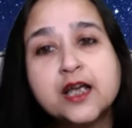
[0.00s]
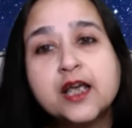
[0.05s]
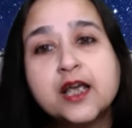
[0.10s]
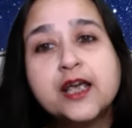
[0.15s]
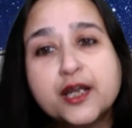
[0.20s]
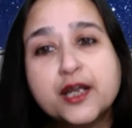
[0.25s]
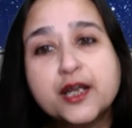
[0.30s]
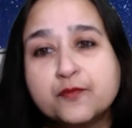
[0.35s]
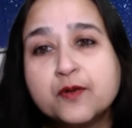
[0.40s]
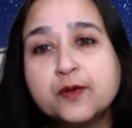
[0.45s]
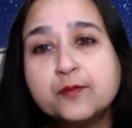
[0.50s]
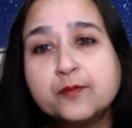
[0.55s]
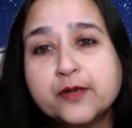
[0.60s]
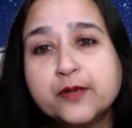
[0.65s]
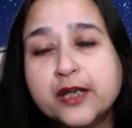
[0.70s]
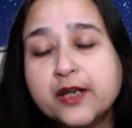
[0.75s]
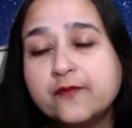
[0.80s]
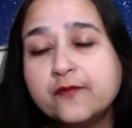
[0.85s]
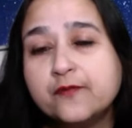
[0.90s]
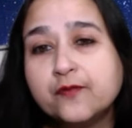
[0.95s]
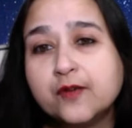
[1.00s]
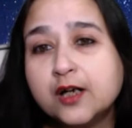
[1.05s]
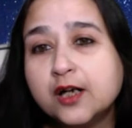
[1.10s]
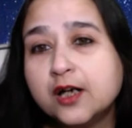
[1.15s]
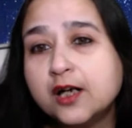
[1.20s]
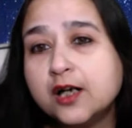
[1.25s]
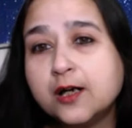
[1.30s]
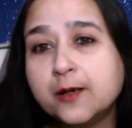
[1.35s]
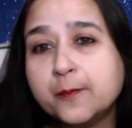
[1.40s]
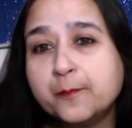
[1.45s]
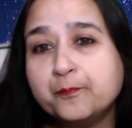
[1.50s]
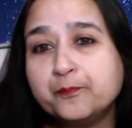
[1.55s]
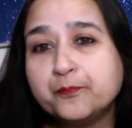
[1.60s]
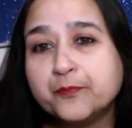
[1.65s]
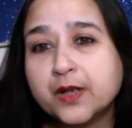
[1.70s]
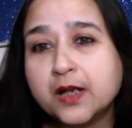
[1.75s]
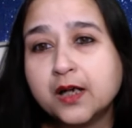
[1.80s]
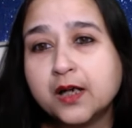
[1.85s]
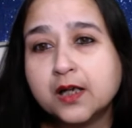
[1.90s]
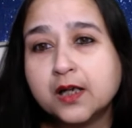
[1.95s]
it will give
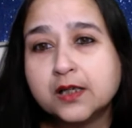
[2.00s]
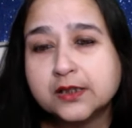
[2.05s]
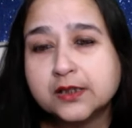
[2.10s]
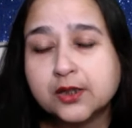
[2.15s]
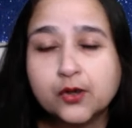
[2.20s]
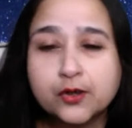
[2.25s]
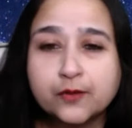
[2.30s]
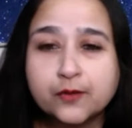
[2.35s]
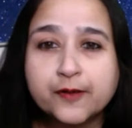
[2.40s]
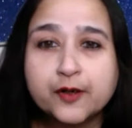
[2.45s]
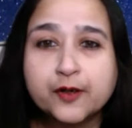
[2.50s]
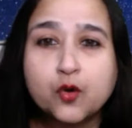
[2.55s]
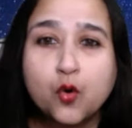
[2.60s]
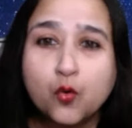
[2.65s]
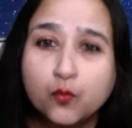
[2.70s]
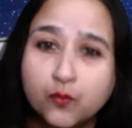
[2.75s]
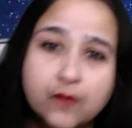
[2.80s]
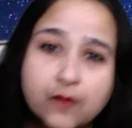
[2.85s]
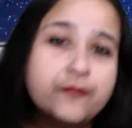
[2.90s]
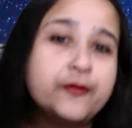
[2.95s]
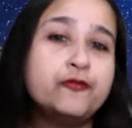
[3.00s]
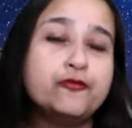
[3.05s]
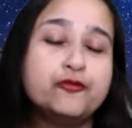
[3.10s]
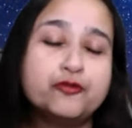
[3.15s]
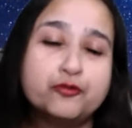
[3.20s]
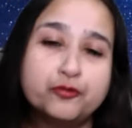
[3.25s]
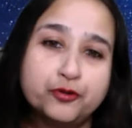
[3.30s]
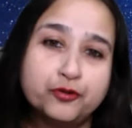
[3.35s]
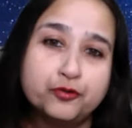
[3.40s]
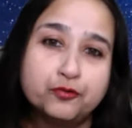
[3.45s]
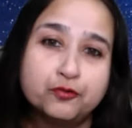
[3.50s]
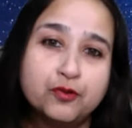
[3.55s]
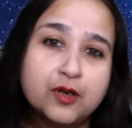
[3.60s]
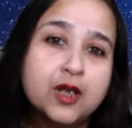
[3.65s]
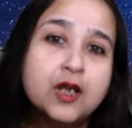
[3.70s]
a sort of an overview to you